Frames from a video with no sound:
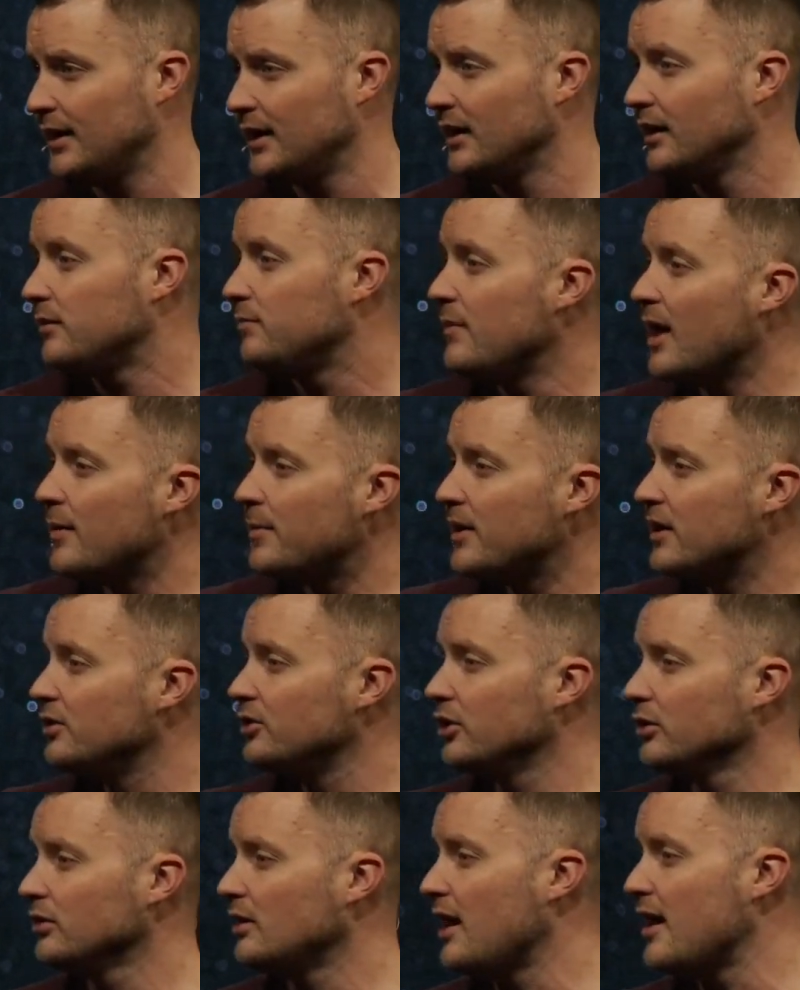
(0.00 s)
Like maybe in
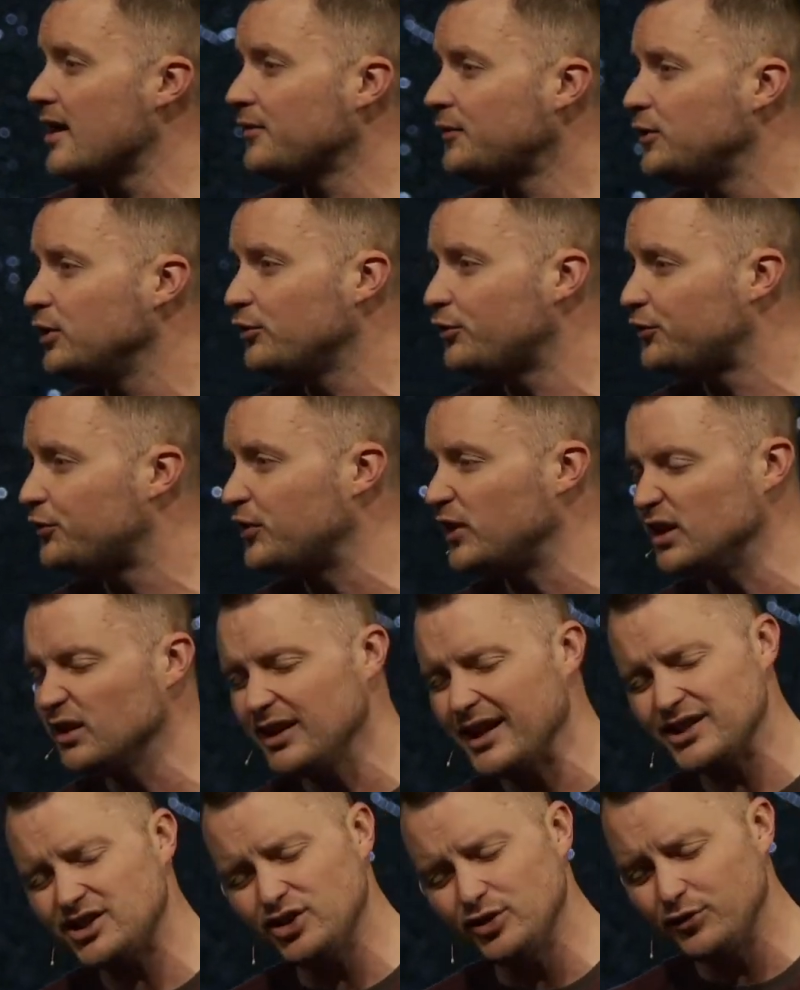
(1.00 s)
your life you feel
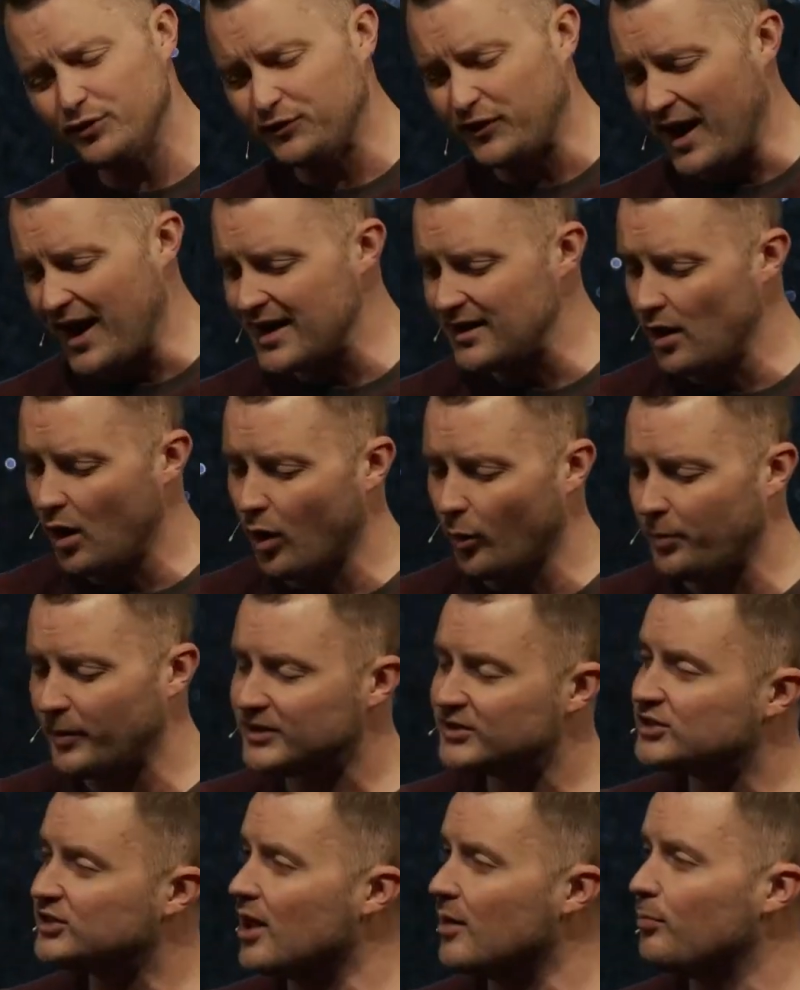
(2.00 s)
like you find hope at
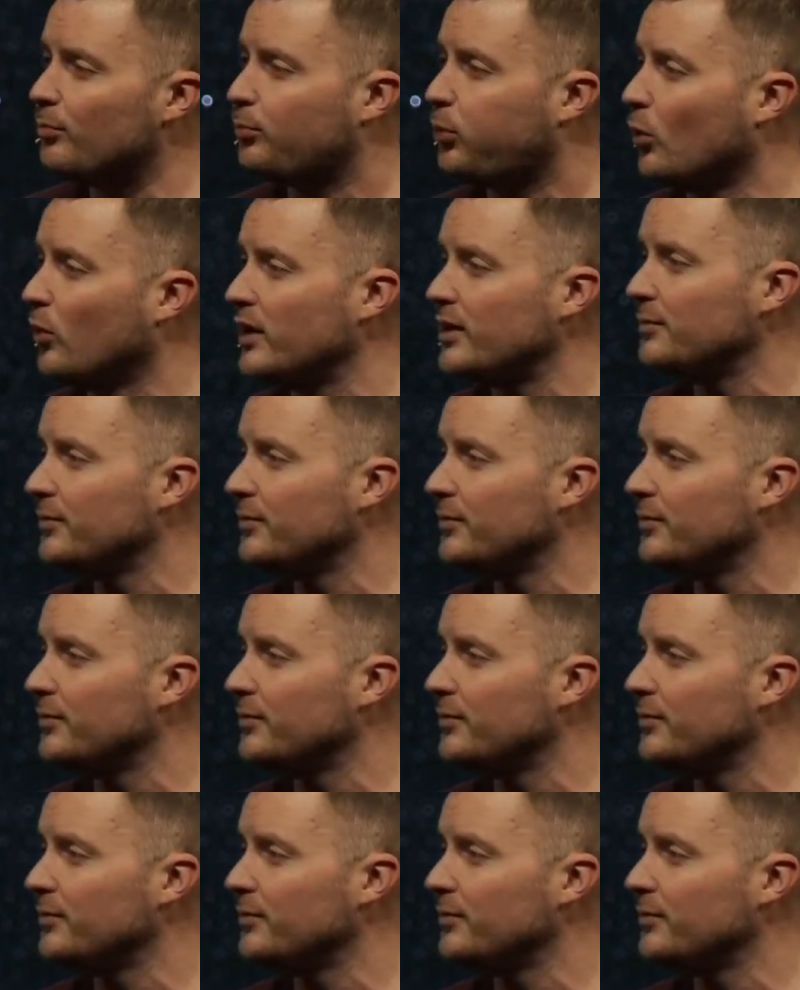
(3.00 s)
some point,